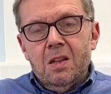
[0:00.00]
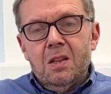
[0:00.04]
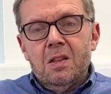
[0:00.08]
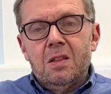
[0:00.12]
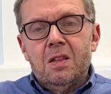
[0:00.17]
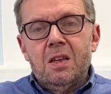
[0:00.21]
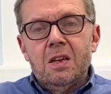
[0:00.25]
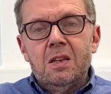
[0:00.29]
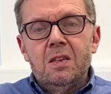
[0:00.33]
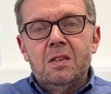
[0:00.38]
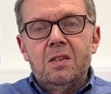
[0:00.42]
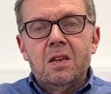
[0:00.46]

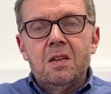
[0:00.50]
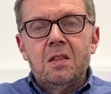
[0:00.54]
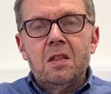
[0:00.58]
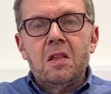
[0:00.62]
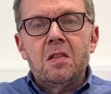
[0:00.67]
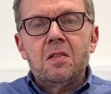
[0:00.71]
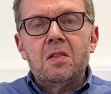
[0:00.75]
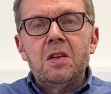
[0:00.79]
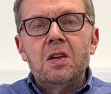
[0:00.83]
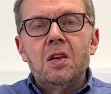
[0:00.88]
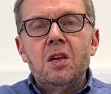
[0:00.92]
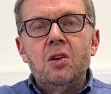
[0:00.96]
They say
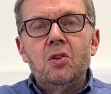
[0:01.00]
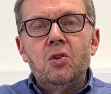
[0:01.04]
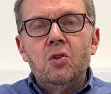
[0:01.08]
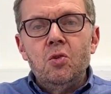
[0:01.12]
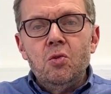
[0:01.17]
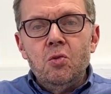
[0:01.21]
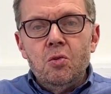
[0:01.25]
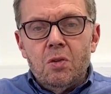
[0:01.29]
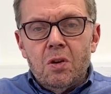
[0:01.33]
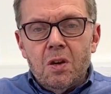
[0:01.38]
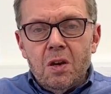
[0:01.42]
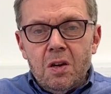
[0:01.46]
that
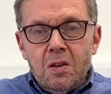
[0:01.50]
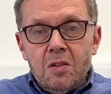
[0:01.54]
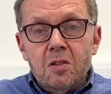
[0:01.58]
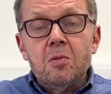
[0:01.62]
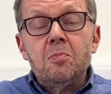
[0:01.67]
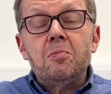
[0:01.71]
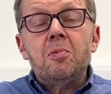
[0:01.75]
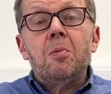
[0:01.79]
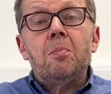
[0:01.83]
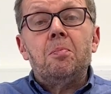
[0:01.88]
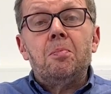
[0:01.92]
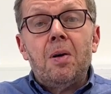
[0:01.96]
the
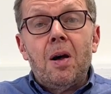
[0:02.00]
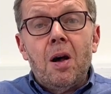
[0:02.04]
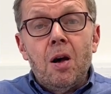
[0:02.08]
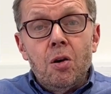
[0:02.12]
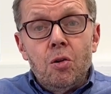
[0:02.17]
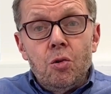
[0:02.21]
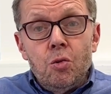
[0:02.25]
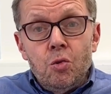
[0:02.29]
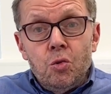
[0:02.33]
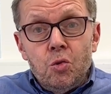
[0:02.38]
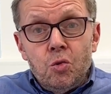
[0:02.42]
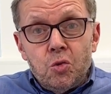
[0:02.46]

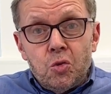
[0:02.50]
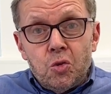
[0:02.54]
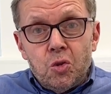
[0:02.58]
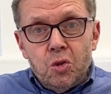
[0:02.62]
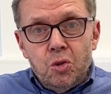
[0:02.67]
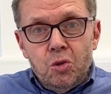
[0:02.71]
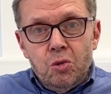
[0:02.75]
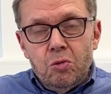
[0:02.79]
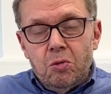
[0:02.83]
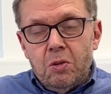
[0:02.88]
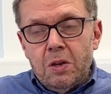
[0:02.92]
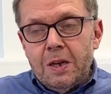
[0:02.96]
proposed
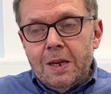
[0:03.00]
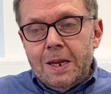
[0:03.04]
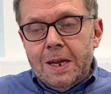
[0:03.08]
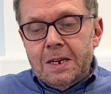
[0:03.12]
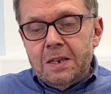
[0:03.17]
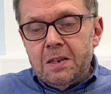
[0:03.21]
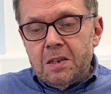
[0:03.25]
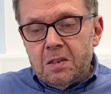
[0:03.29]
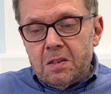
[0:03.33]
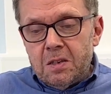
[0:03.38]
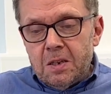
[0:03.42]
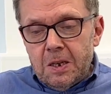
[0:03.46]
UK
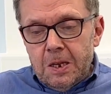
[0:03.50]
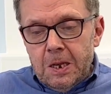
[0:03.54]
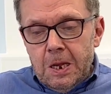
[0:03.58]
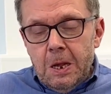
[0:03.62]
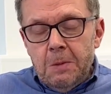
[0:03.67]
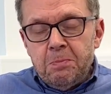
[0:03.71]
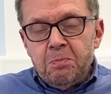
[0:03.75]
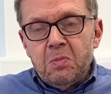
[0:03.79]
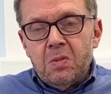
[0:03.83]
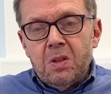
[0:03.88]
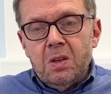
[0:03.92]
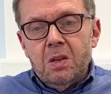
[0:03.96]
entity
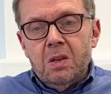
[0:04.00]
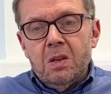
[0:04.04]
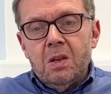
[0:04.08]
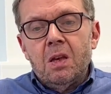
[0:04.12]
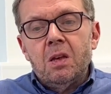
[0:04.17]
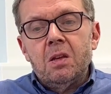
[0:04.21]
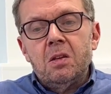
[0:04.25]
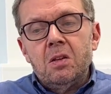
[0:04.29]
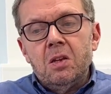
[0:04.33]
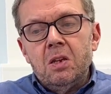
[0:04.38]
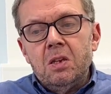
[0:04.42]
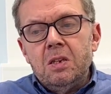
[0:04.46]

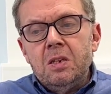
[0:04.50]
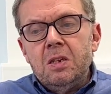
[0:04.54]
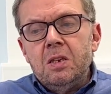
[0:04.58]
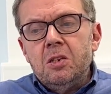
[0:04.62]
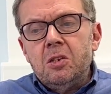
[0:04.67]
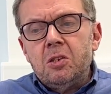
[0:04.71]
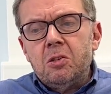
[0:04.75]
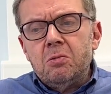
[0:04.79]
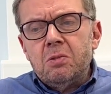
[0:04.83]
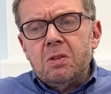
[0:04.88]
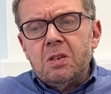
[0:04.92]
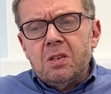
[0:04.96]
needs
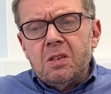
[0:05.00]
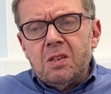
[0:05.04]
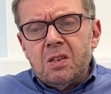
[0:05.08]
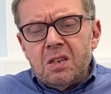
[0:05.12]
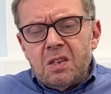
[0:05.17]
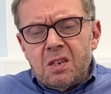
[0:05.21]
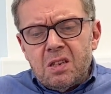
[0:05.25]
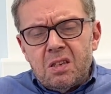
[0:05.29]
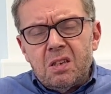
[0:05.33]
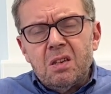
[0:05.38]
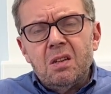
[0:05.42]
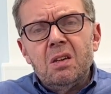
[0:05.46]
to
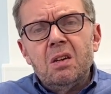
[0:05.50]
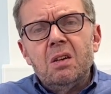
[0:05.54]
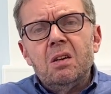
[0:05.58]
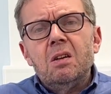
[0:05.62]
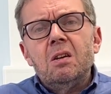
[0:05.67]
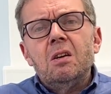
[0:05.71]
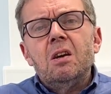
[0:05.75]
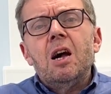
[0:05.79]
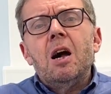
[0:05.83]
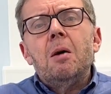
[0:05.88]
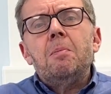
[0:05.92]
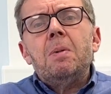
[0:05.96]
exist
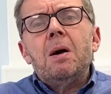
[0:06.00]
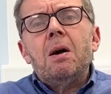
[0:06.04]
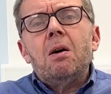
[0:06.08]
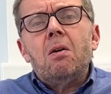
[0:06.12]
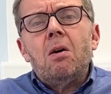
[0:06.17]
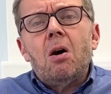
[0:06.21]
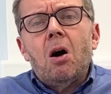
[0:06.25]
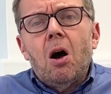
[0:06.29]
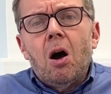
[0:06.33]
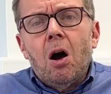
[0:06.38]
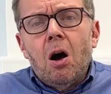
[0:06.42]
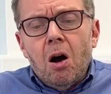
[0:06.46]

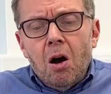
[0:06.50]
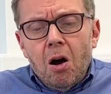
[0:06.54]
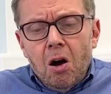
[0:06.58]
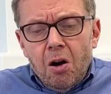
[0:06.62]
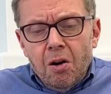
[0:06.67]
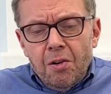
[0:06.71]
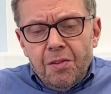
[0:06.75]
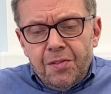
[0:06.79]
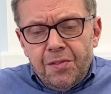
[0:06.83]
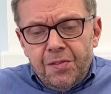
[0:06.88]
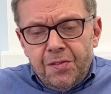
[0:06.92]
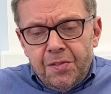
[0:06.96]
about
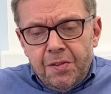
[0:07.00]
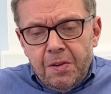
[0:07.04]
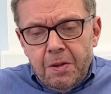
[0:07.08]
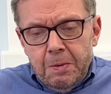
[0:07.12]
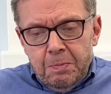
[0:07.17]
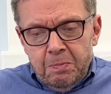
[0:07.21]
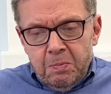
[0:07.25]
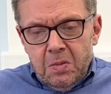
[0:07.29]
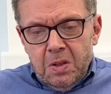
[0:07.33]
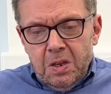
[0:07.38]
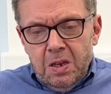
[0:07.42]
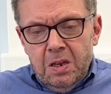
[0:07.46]
half.
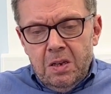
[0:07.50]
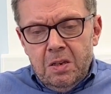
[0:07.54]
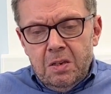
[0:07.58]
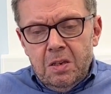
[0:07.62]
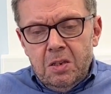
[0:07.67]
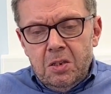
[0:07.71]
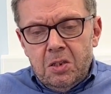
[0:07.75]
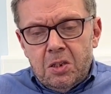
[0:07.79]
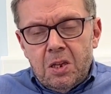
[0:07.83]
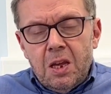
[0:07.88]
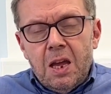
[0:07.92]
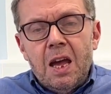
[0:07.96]
It
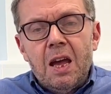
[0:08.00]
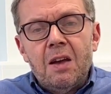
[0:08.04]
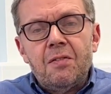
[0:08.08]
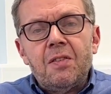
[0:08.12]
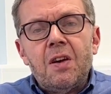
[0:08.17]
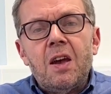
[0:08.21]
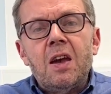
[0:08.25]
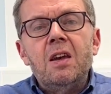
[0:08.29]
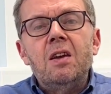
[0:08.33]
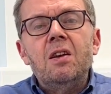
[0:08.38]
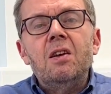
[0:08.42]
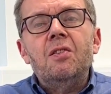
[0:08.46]
needs to have
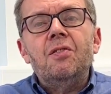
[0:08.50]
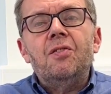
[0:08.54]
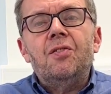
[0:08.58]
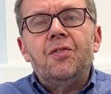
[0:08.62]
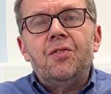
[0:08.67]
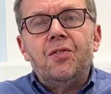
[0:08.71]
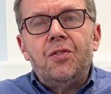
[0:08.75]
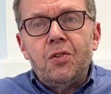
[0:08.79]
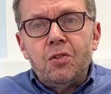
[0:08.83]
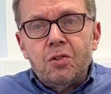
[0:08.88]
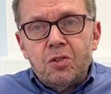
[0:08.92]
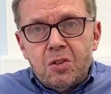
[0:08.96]
a
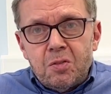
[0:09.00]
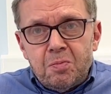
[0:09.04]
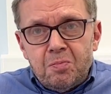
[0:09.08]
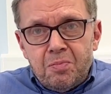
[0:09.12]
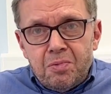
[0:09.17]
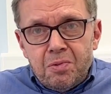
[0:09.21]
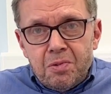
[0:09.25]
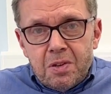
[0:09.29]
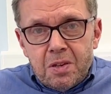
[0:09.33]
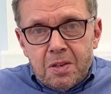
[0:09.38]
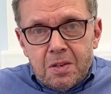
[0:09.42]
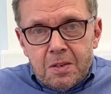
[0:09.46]

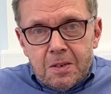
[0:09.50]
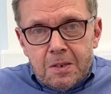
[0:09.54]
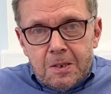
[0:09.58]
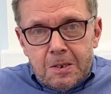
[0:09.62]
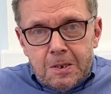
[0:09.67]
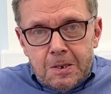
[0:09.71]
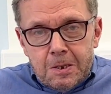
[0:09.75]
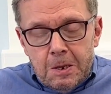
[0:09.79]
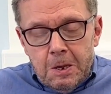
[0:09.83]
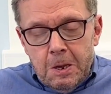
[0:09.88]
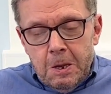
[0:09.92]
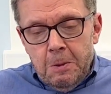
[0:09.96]

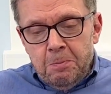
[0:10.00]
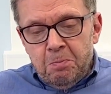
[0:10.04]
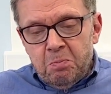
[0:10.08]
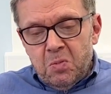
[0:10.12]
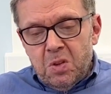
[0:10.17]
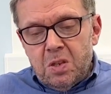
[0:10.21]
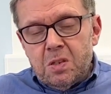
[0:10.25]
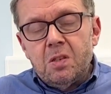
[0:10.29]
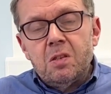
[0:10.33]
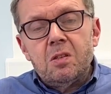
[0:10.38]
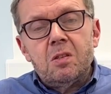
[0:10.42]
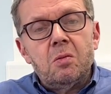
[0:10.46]
footprint.
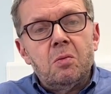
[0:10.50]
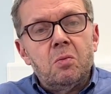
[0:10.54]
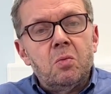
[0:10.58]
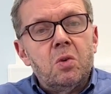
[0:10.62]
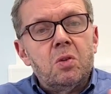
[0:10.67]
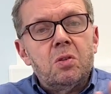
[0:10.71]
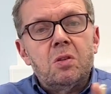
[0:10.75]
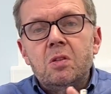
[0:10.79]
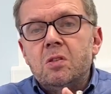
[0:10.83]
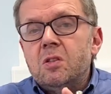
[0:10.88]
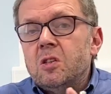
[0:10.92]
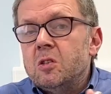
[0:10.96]
This is a word
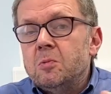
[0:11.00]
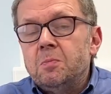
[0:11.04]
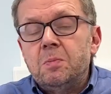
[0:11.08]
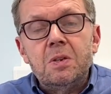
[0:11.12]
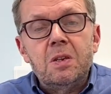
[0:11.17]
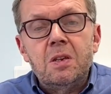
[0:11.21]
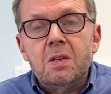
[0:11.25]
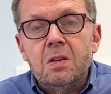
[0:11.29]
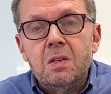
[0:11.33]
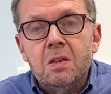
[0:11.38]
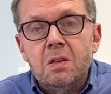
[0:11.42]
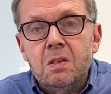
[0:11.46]
that's just
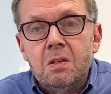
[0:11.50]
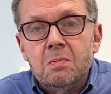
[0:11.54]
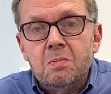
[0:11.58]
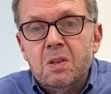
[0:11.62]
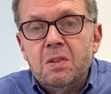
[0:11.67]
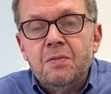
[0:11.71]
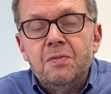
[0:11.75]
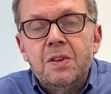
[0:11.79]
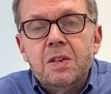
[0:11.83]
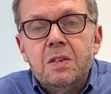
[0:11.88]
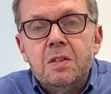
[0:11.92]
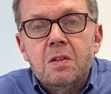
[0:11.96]
been
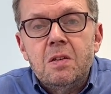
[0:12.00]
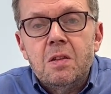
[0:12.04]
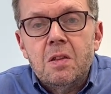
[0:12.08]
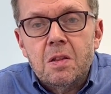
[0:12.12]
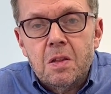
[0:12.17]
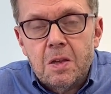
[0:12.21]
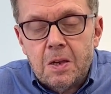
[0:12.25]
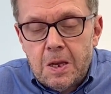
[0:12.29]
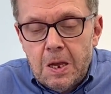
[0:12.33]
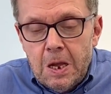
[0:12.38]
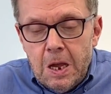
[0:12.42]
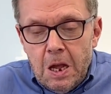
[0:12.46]
invented, I
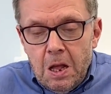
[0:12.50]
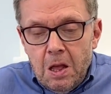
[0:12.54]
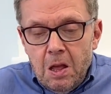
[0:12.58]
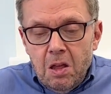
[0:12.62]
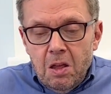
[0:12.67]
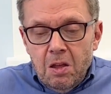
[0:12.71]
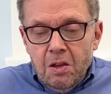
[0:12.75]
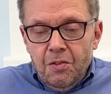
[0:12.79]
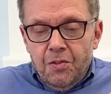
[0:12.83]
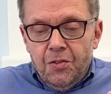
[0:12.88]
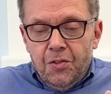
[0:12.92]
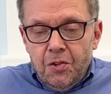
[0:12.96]
think.
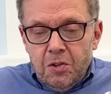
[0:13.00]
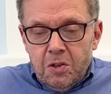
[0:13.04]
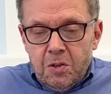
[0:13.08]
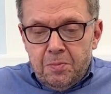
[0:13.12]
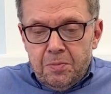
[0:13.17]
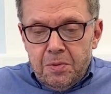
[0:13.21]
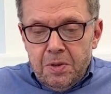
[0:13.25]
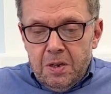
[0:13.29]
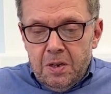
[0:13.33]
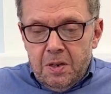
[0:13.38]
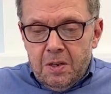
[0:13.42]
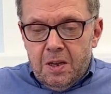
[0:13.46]

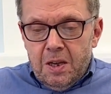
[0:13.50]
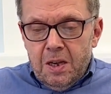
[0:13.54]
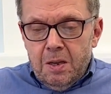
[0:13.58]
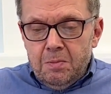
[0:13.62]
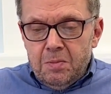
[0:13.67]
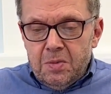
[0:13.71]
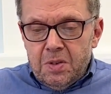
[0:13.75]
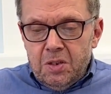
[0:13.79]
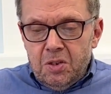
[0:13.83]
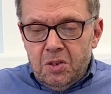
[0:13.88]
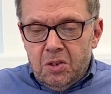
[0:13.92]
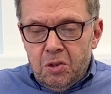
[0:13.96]
Footprint
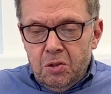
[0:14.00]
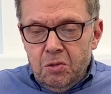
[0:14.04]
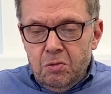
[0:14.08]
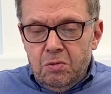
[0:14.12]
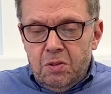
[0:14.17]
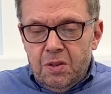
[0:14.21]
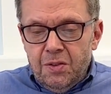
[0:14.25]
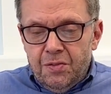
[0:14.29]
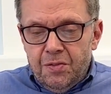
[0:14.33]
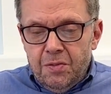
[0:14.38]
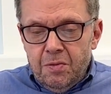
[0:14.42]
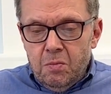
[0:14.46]
comes in two
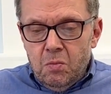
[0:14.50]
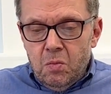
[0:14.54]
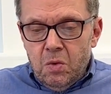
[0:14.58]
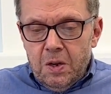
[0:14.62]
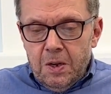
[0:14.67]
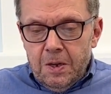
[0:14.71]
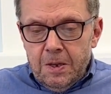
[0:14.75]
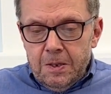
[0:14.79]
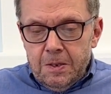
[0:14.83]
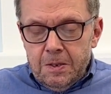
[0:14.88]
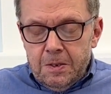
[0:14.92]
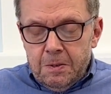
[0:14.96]
different
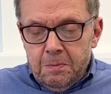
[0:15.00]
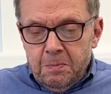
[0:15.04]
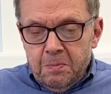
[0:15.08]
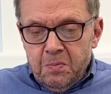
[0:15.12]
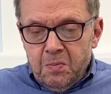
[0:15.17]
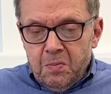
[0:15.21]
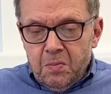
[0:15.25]
ways.